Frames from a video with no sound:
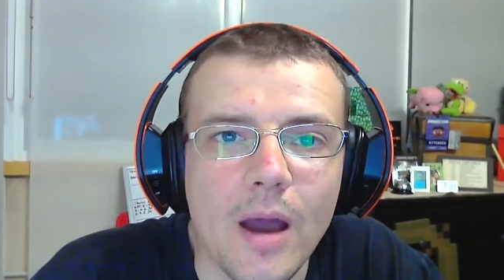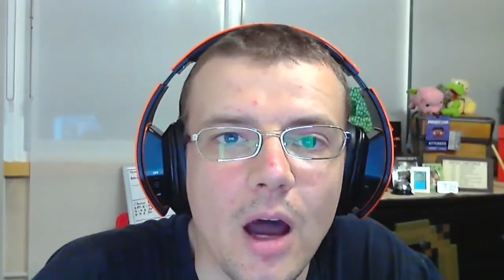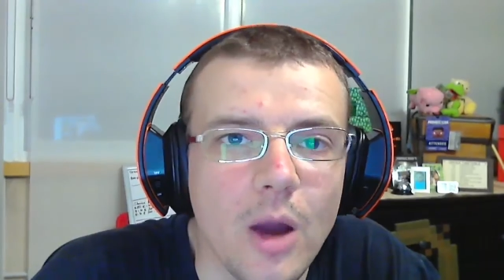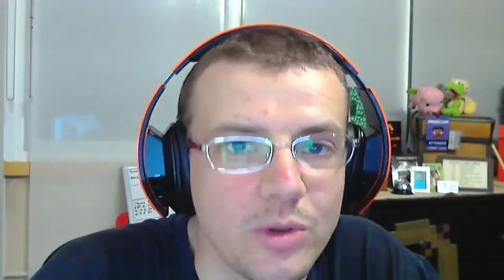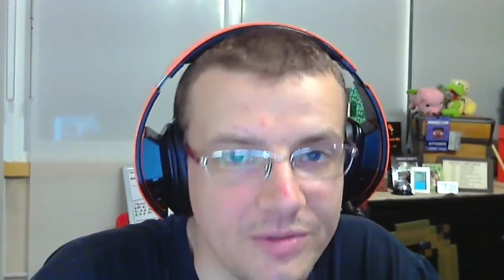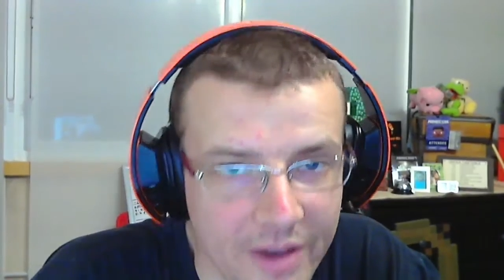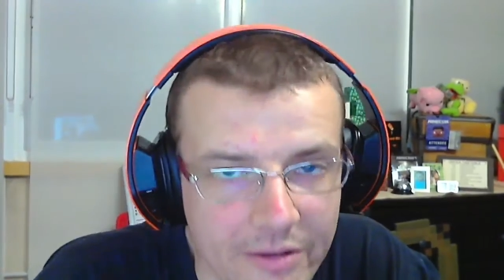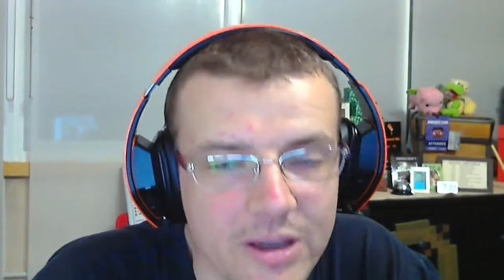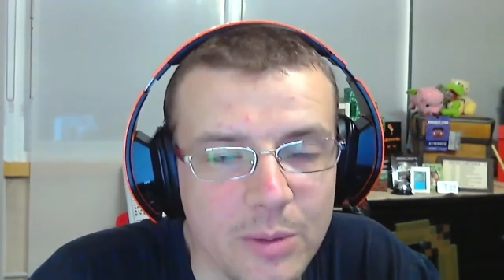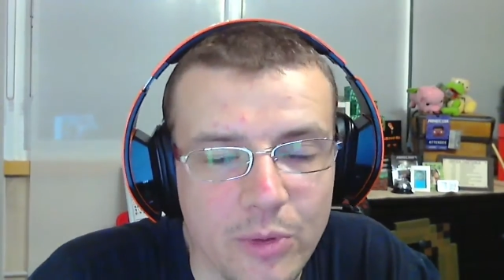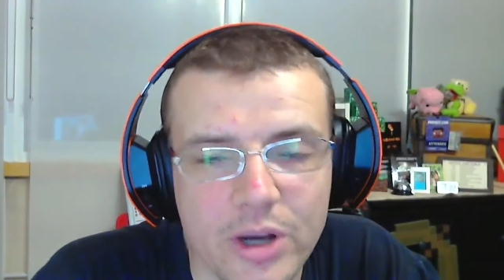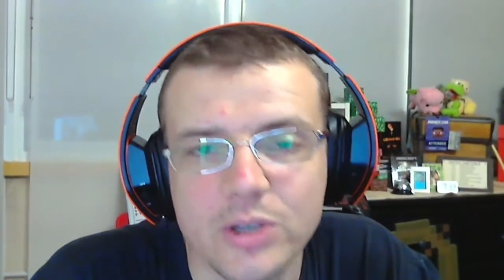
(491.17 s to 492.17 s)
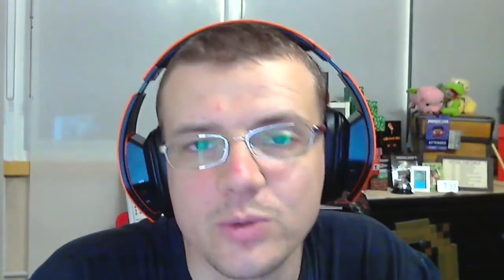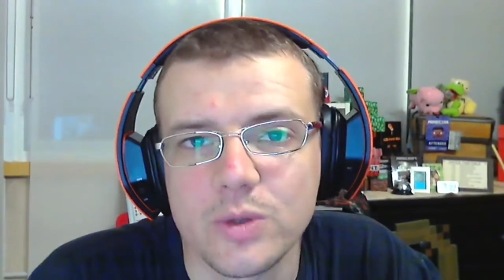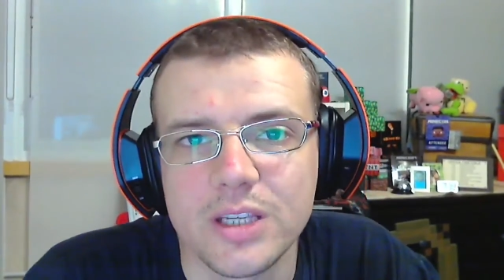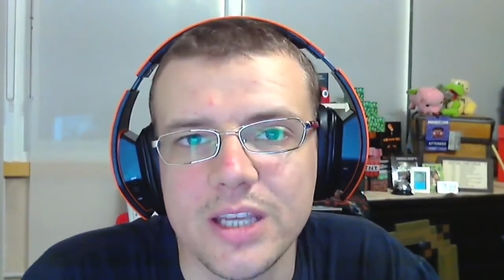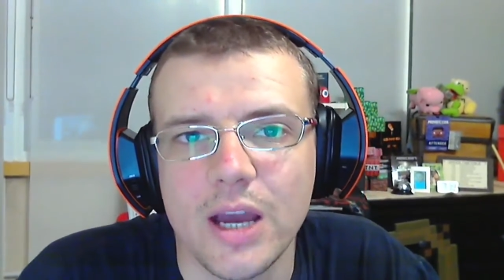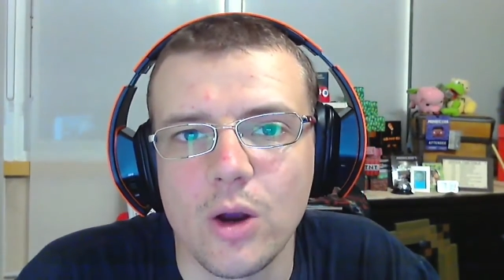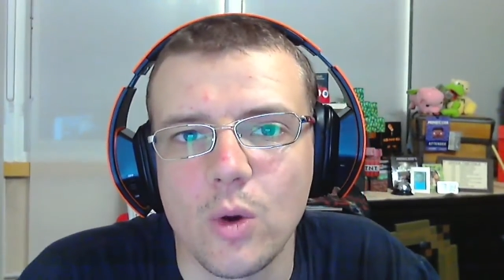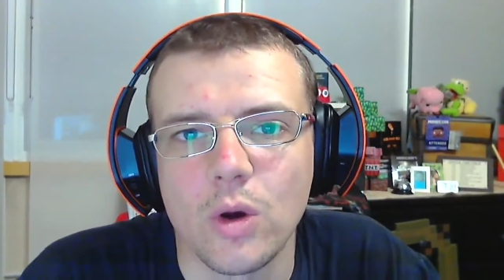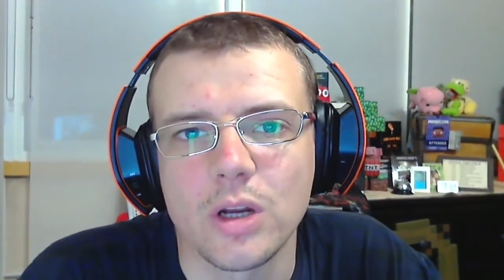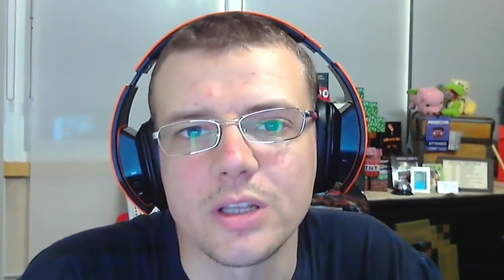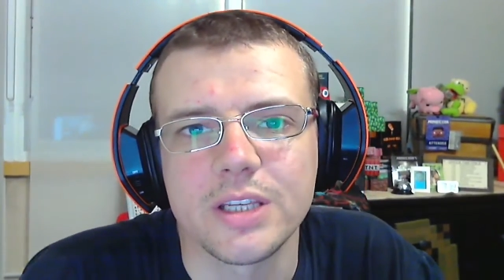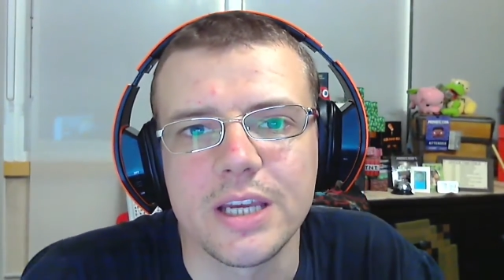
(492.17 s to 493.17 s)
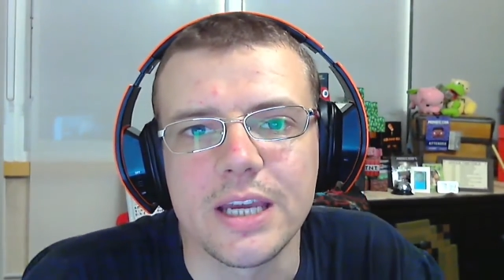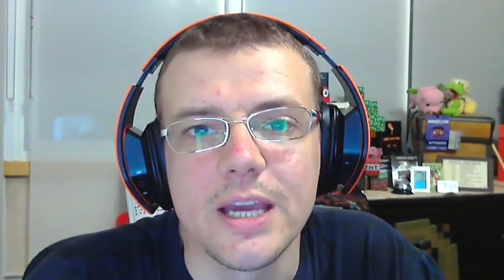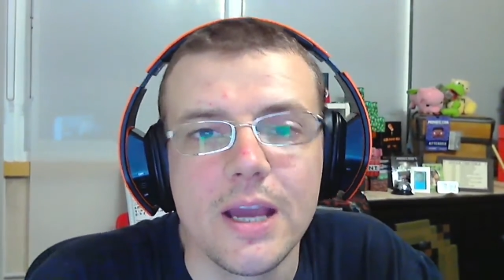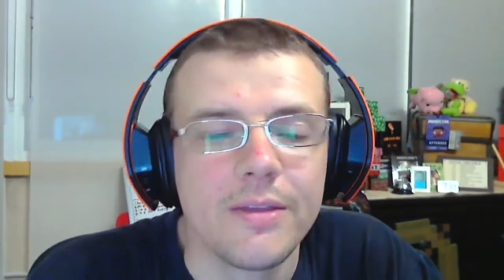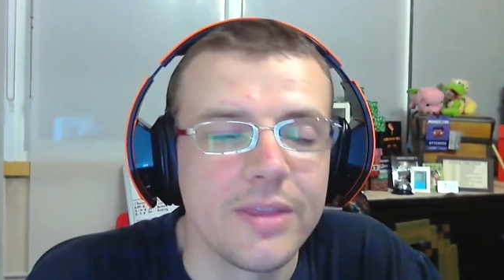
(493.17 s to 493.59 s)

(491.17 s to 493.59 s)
I was very impressed with the sound quality.